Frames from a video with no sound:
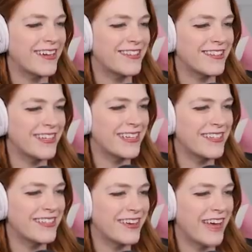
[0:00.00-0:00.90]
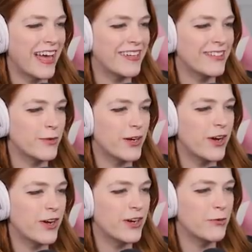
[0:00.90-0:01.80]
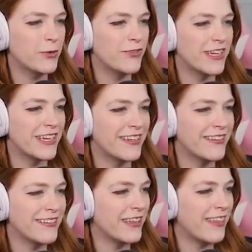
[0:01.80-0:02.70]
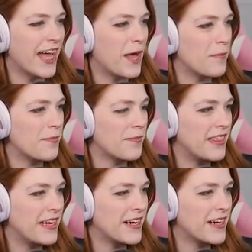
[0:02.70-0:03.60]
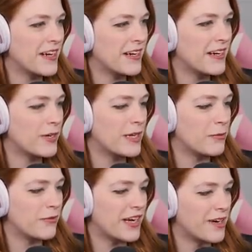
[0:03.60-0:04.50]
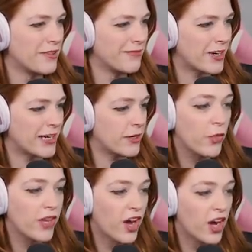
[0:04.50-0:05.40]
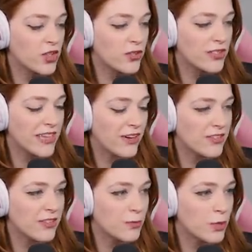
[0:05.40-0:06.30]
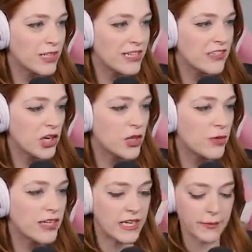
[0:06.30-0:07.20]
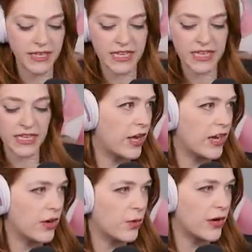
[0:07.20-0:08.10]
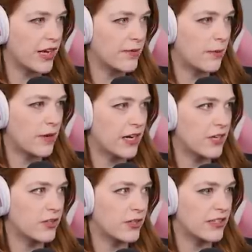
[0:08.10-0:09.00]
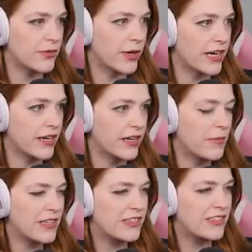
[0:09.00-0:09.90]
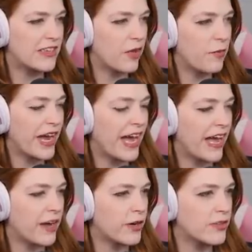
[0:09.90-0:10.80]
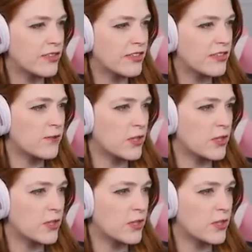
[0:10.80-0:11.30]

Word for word: Excellent. Okay, so we're all gonna move in with them. They're going to move out. Sorry. Only a 100,000 simoleons? Are you kidding me? Okay, you know what? I'm not gonna do it this way. I'm gonna sell my house